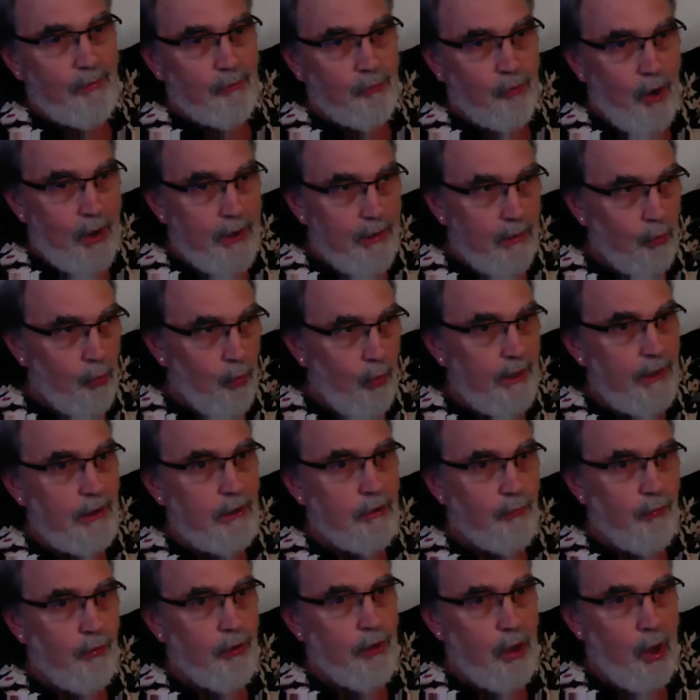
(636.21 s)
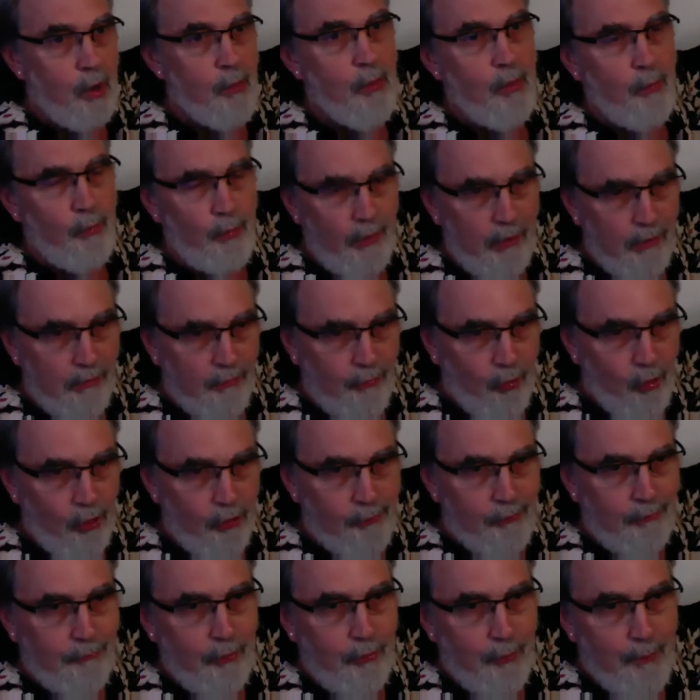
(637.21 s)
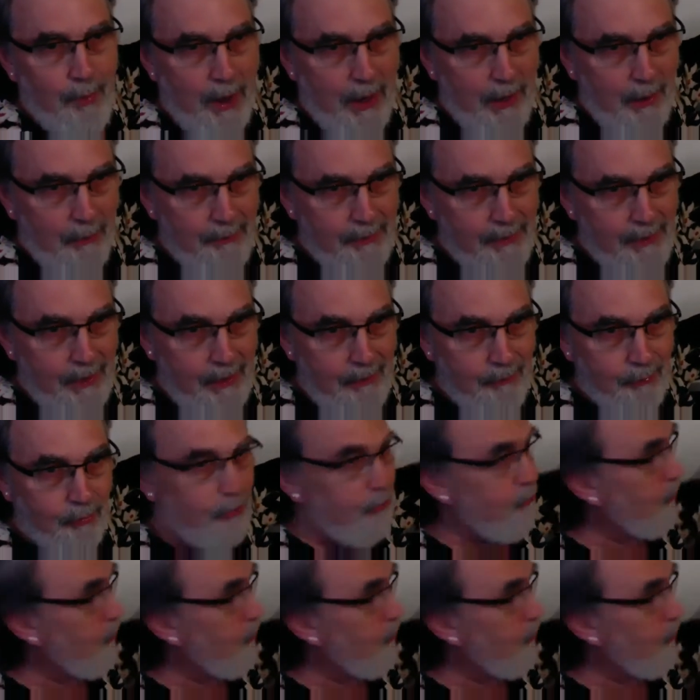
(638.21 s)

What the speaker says: try to arrange for no more reinforcement for problem behaviors.